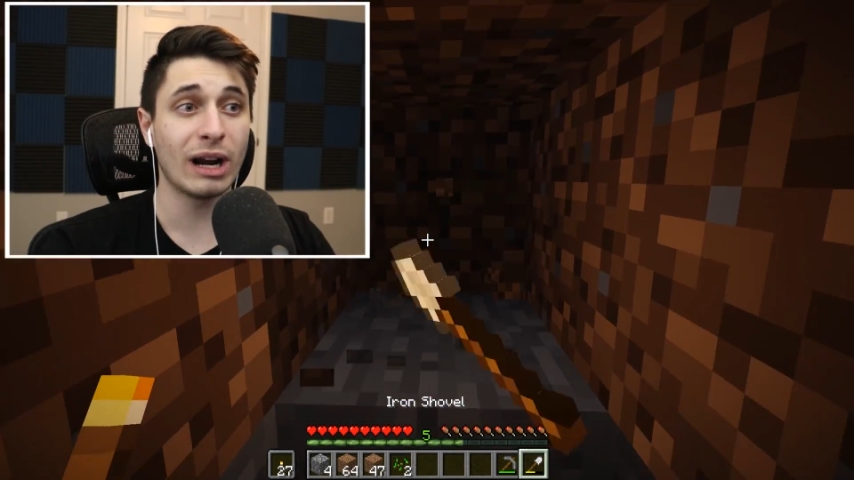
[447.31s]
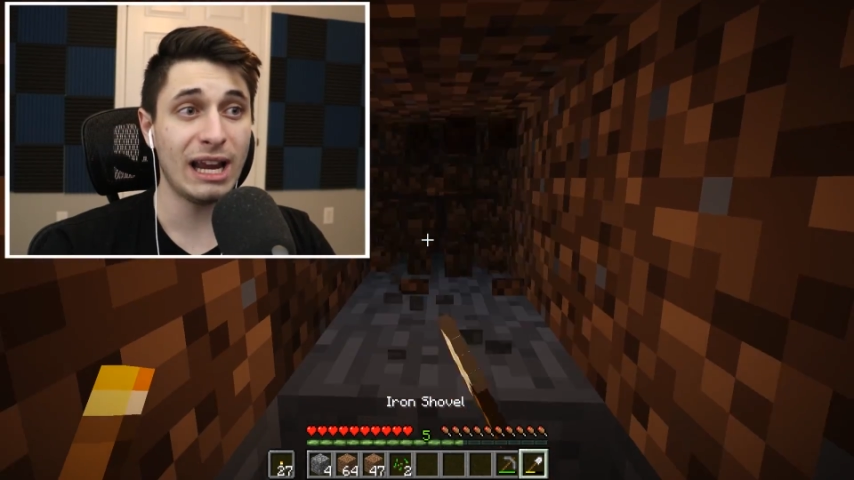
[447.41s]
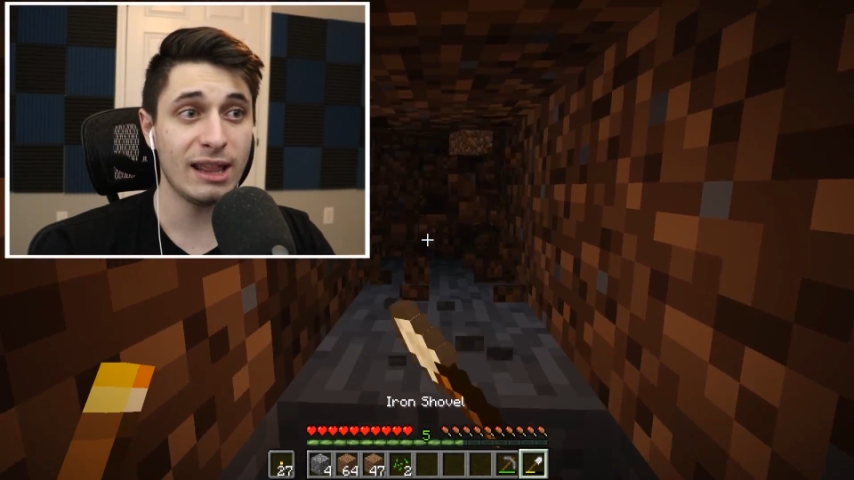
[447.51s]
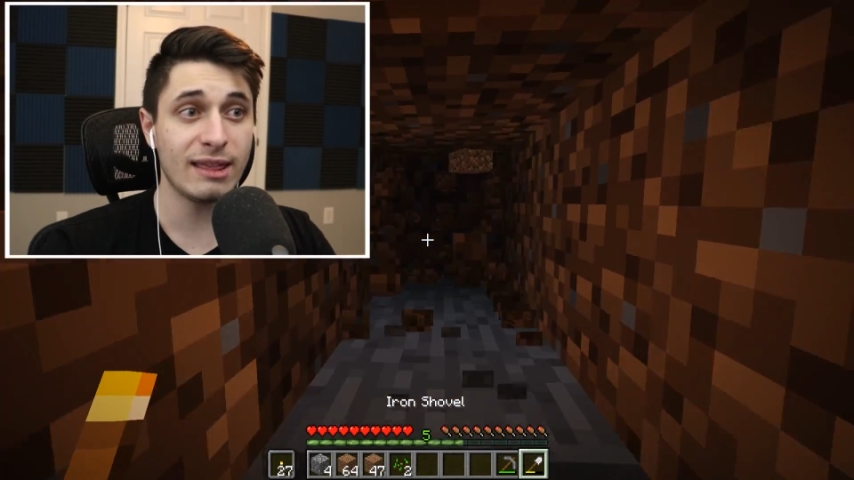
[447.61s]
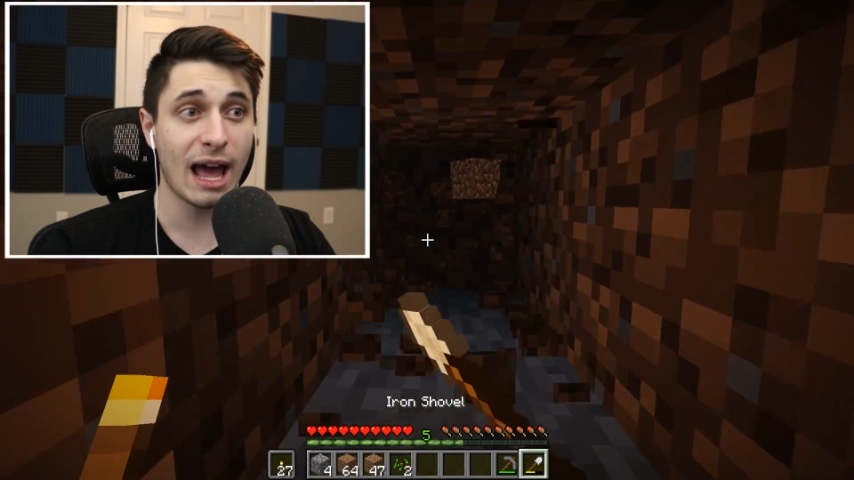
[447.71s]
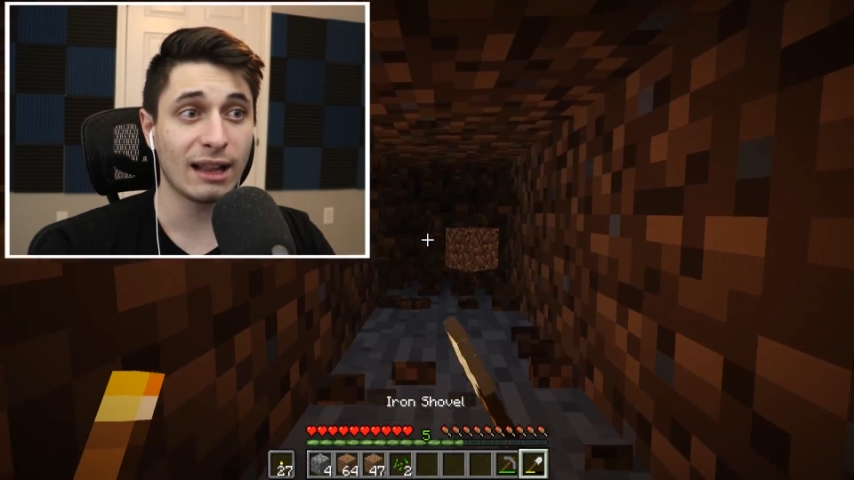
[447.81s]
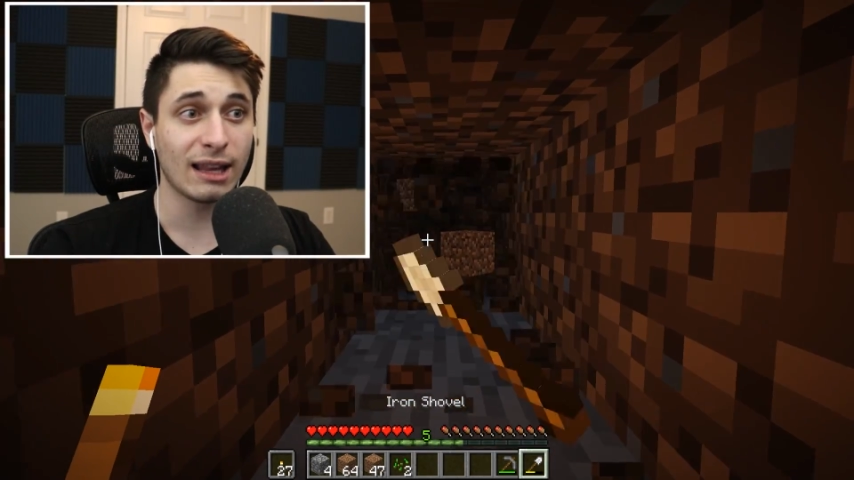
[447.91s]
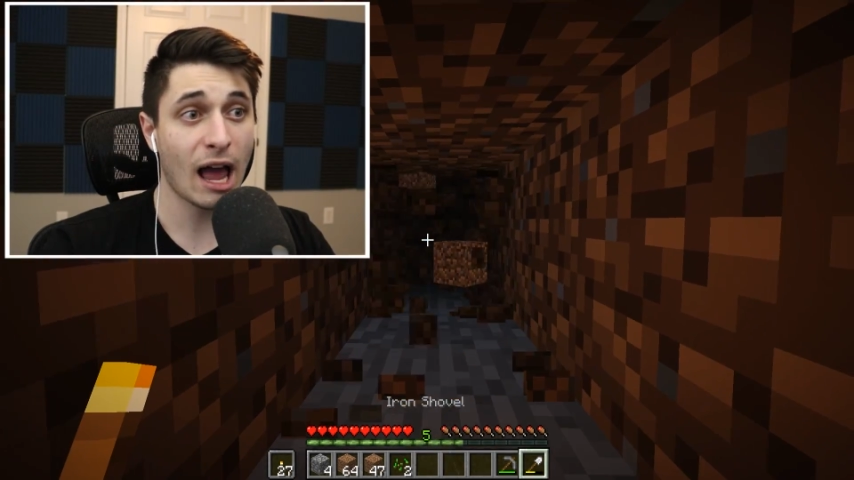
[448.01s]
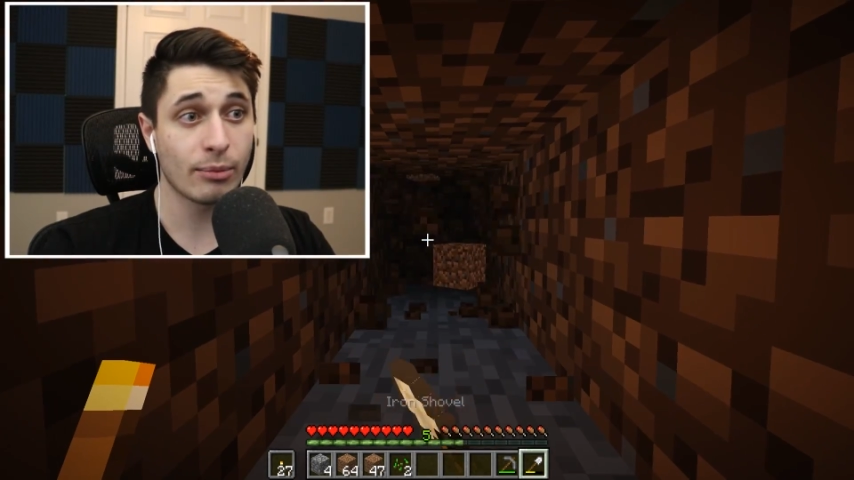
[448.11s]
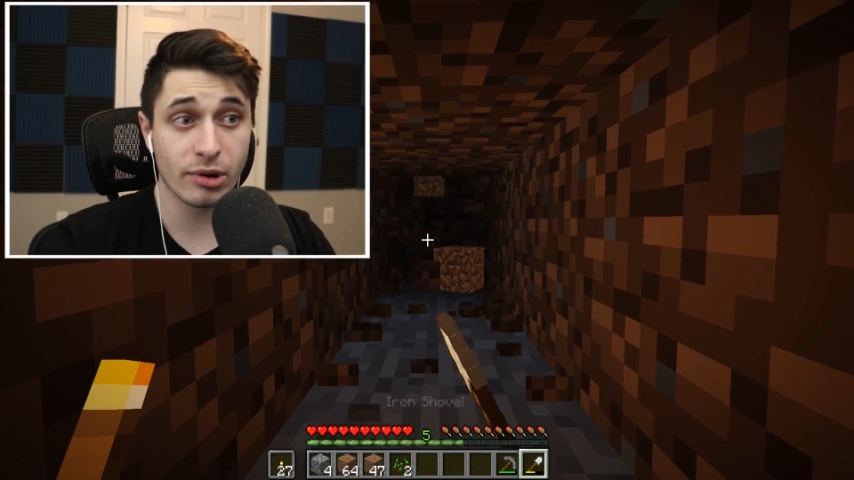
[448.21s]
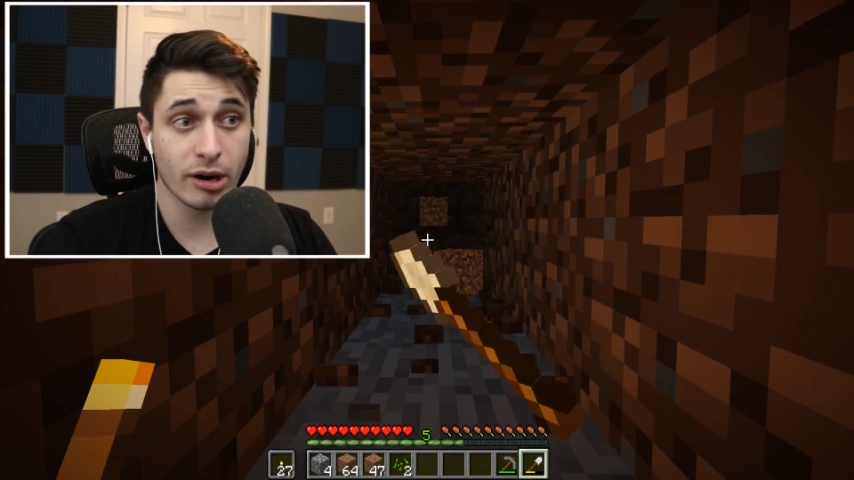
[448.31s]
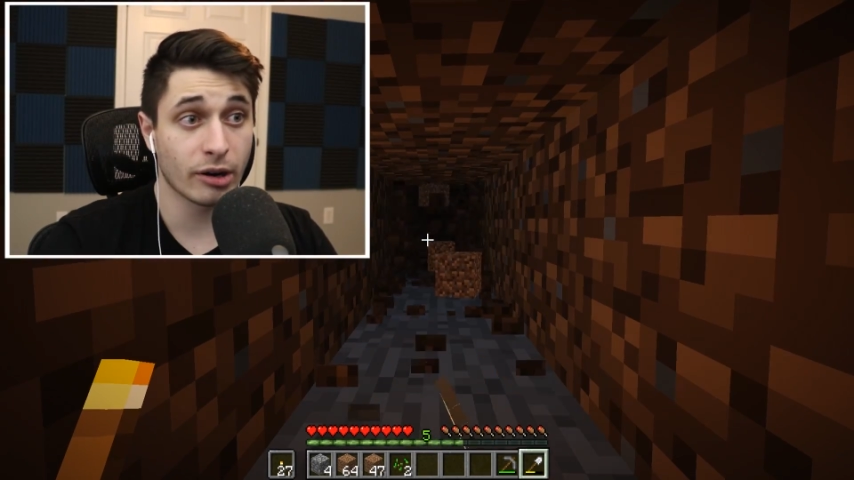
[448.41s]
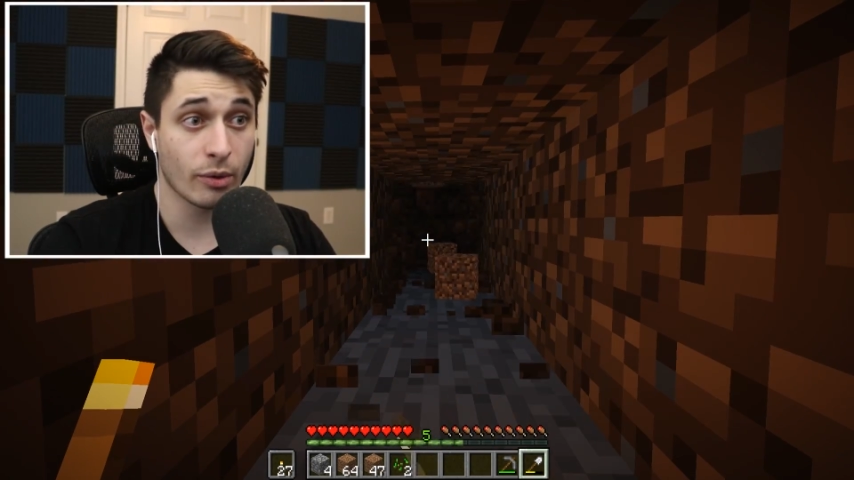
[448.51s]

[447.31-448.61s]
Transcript: in that library,